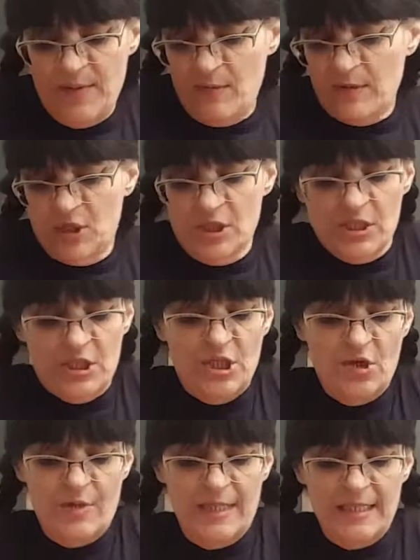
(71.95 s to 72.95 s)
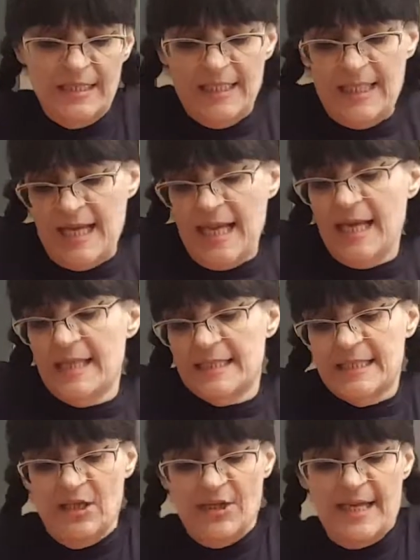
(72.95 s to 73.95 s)
it was just doing its thing. It's
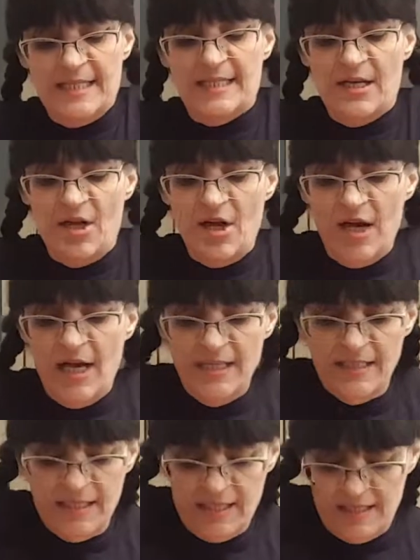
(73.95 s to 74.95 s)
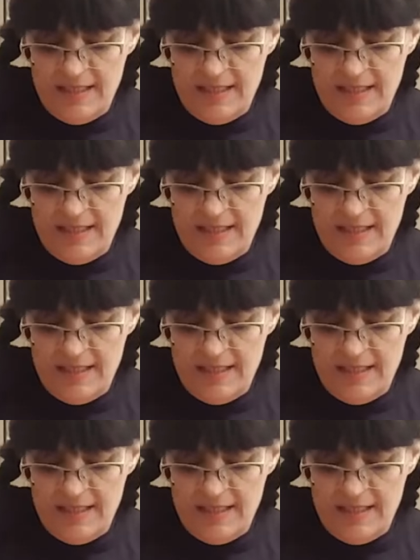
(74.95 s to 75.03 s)
still nice and hot.